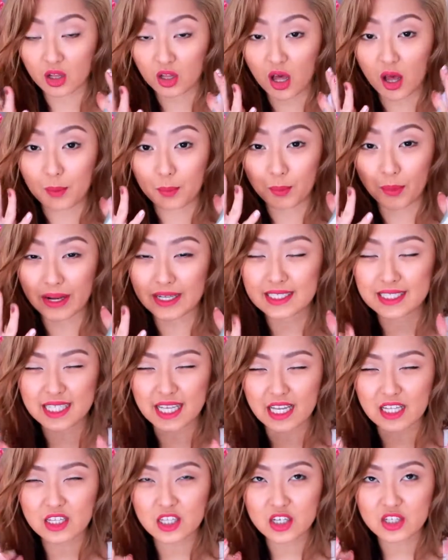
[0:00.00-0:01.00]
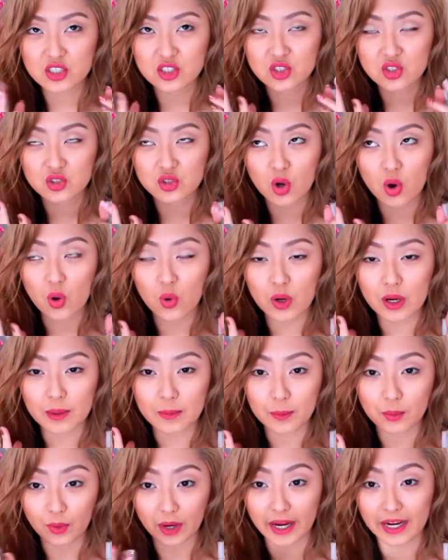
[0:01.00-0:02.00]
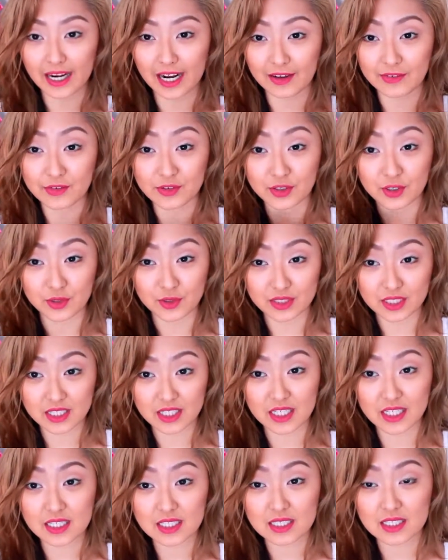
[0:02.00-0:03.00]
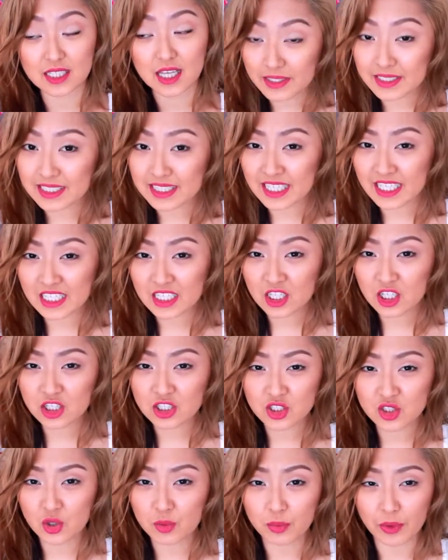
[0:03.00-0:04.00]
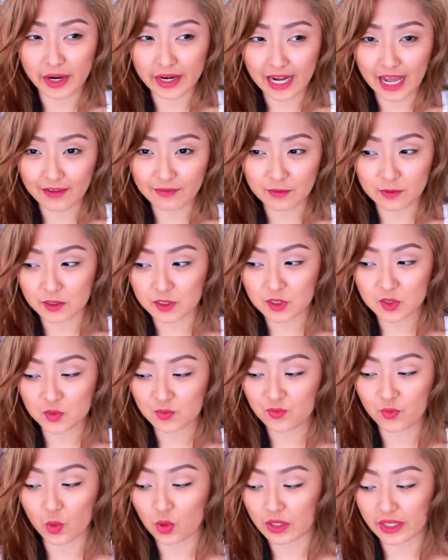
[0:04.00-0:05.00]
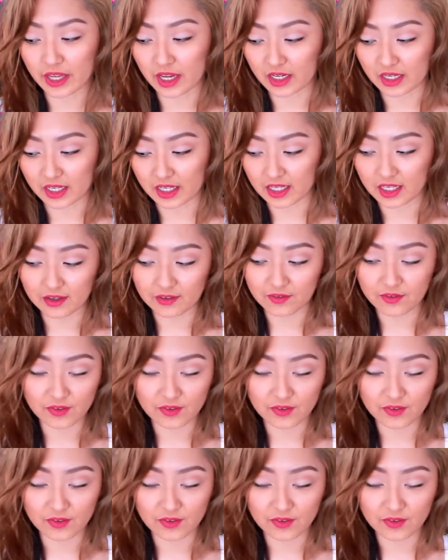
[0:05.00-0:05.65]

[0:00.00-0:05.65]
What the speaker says: lot. My skin looks so bright after using this. My skin looks so bright after exfoliating.